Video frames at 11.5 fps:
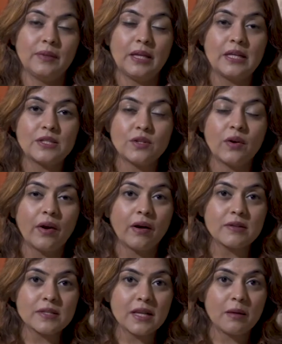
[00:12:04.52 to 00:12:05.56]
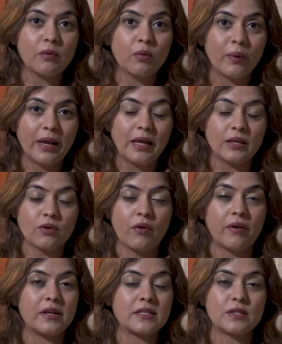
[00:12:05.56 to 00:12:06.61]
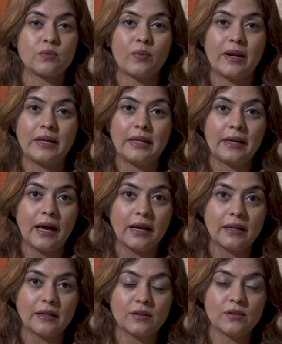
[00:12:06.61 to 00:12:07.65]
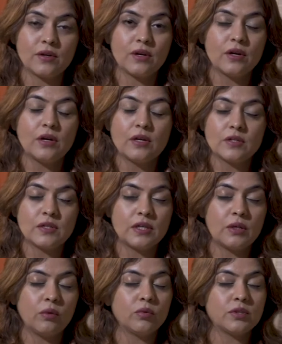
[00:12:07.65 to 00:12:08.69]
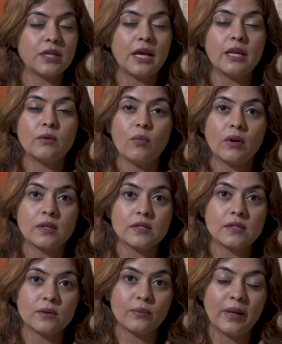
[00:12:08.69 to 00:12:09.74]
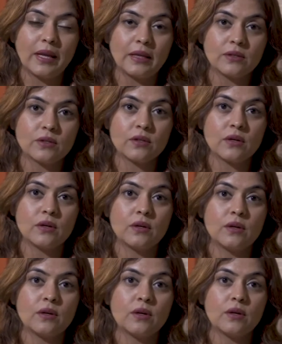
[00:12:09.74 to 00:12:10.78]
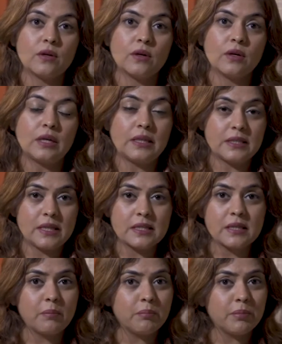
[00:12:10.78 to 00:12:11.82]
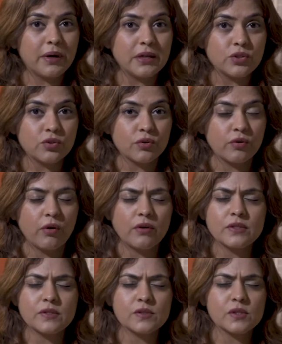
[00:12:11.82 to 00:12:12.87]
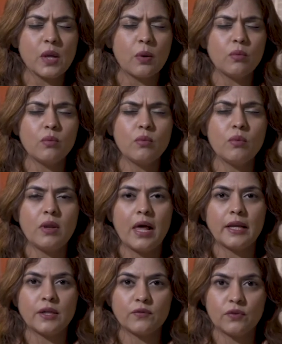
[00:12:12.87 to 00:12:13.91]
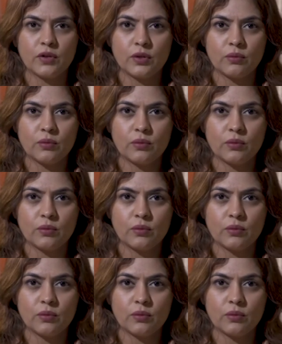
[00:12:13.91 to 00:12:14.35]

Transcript: Is there some weight, or is it very light? 0 to 10, what is the weight? Is there some pressure, or is it so light for you?